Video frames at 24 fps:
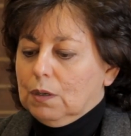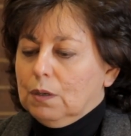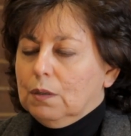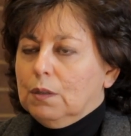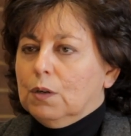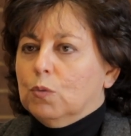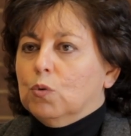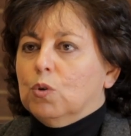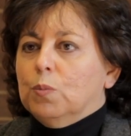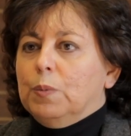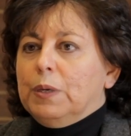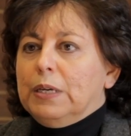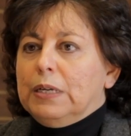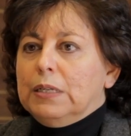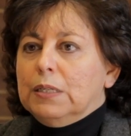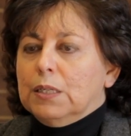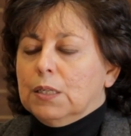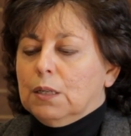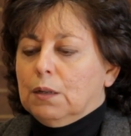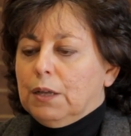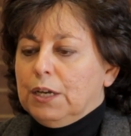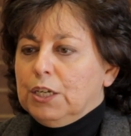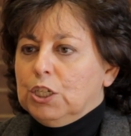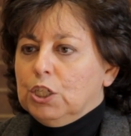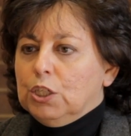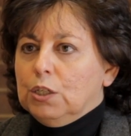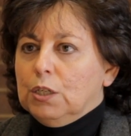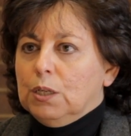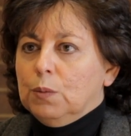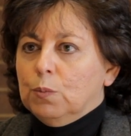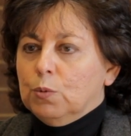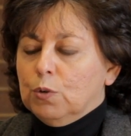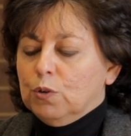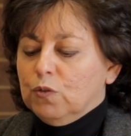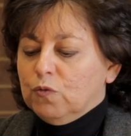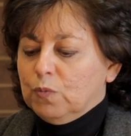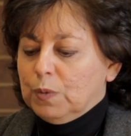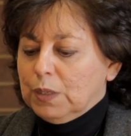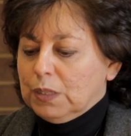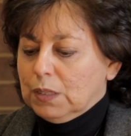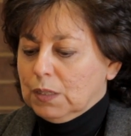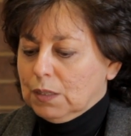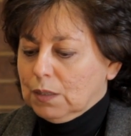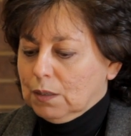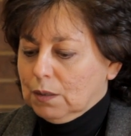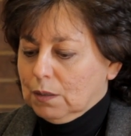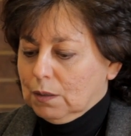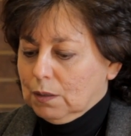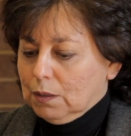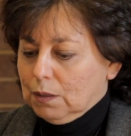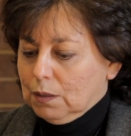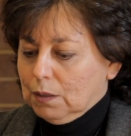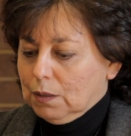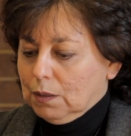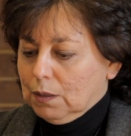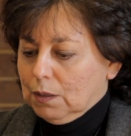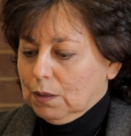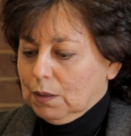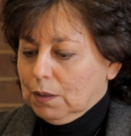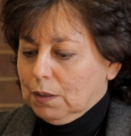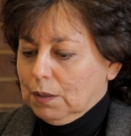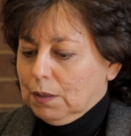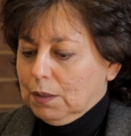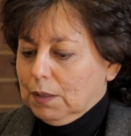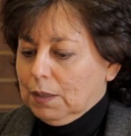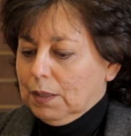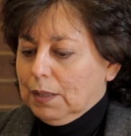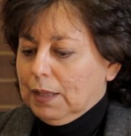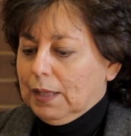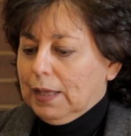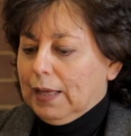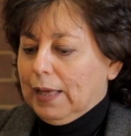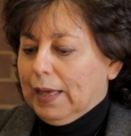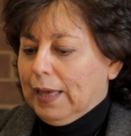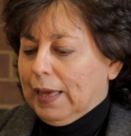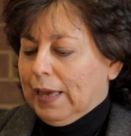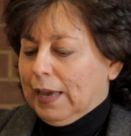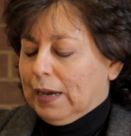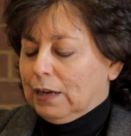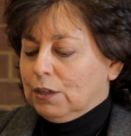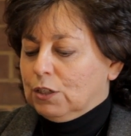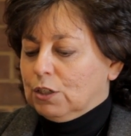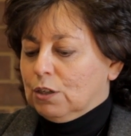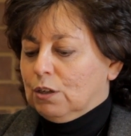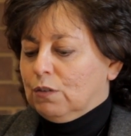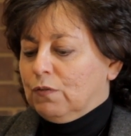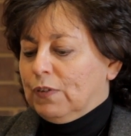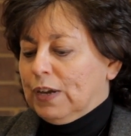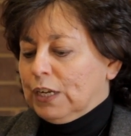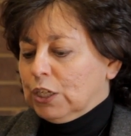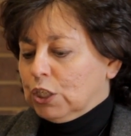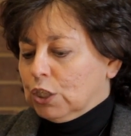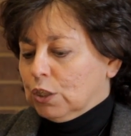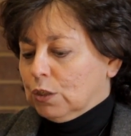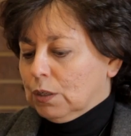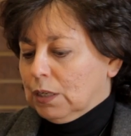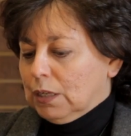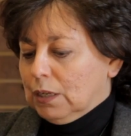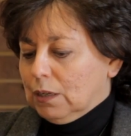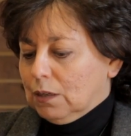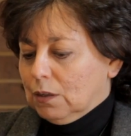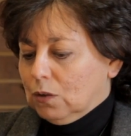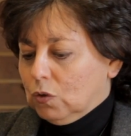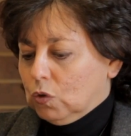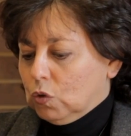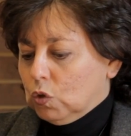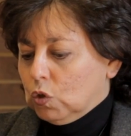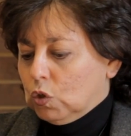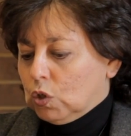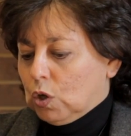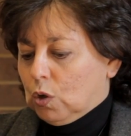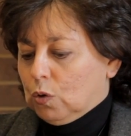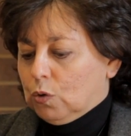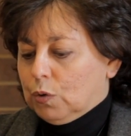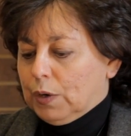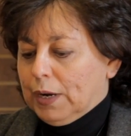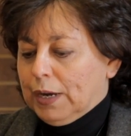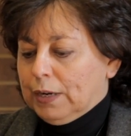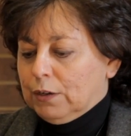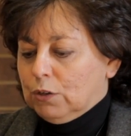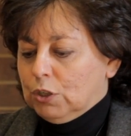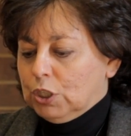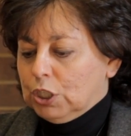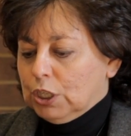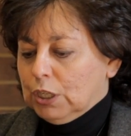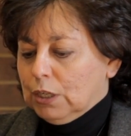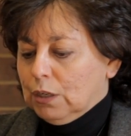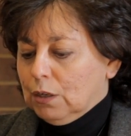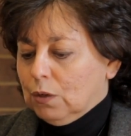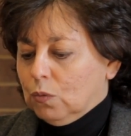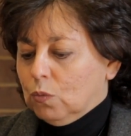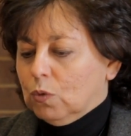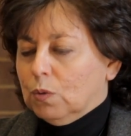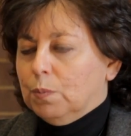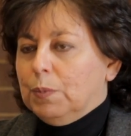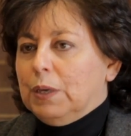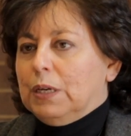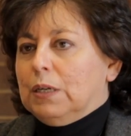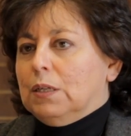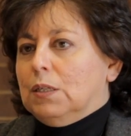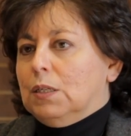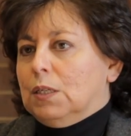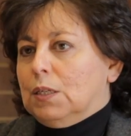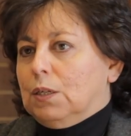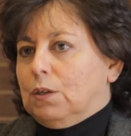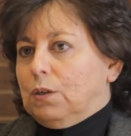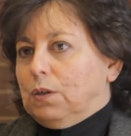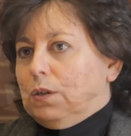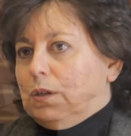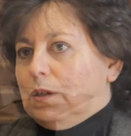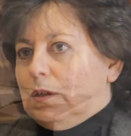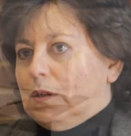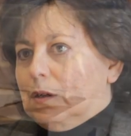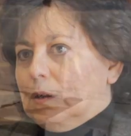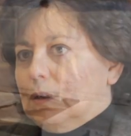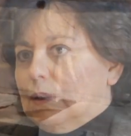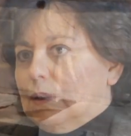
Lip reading: There will be insulation improvements, and eventually solar energy will be considered